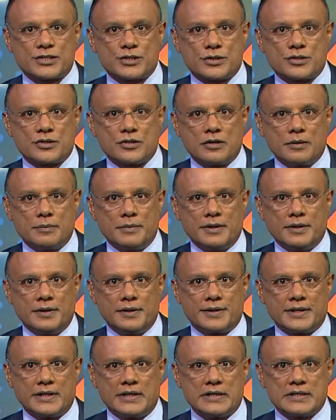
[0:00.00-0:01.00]

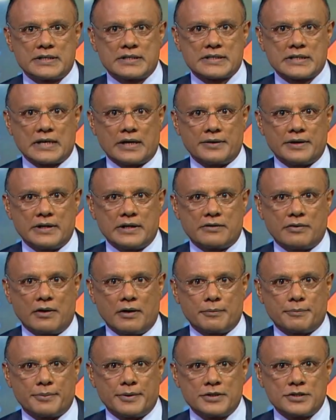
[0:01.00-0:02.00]
determined the Saudi
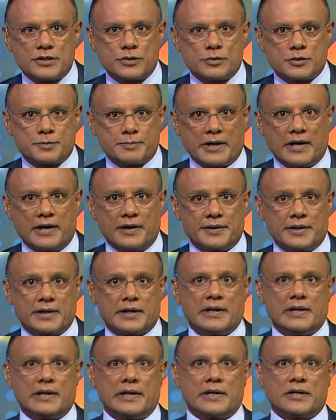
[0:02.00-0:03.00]
crown prince was behind the
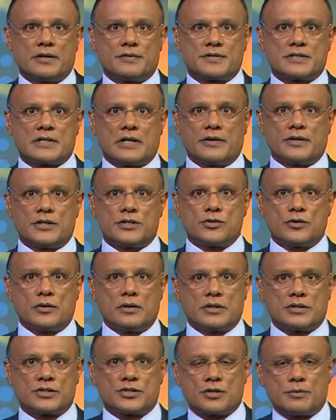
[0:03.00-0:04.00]
killing of Saudi
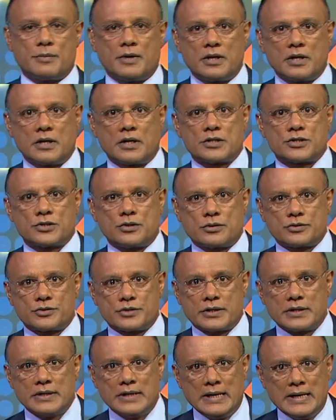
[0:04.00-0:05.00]
journalist Jamal
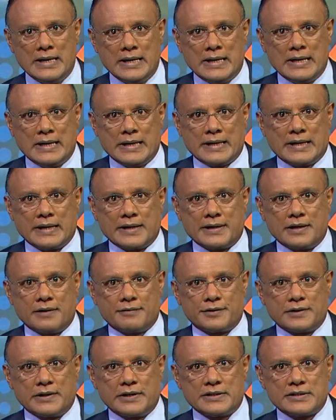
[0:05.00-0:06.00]
Khashoggi. Here
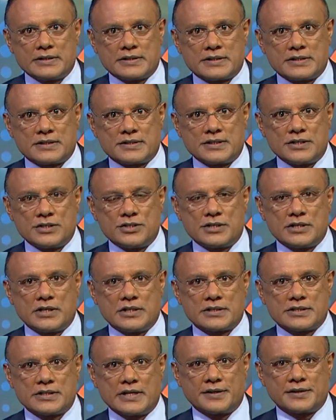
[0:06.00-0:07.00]
now for the latest is
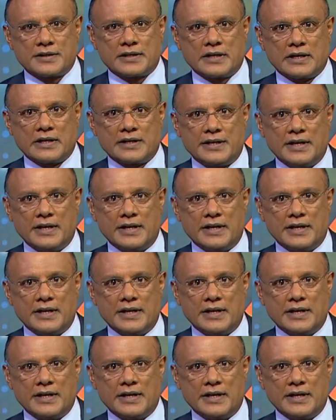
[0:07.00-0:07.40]
CGTN's Nathan King. And